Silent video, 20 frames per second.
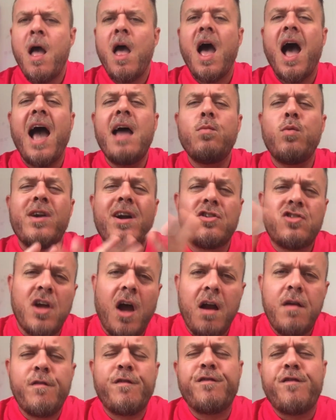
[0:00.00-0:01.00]
and we are
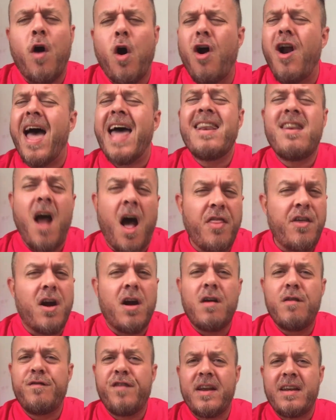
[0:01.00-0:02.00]
done for
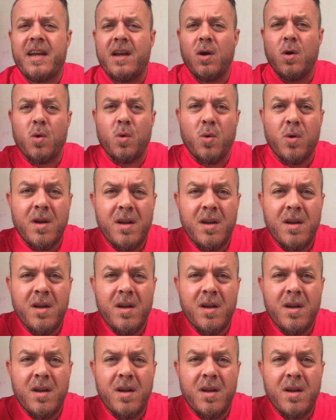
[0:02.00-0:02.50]
another video.